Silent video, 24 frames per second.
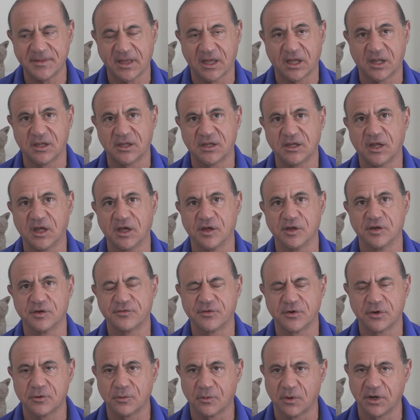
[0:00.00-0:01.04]
10 skills
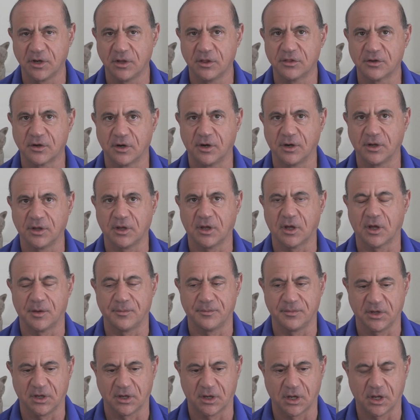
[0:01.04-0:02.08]
for 2030
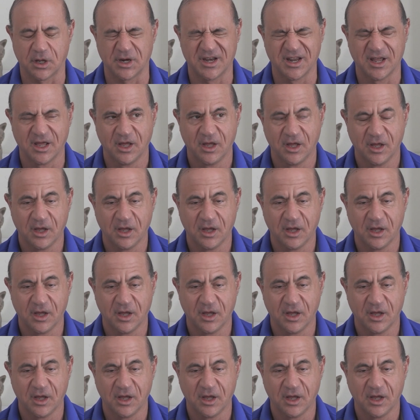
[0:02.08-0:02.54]
and beyond.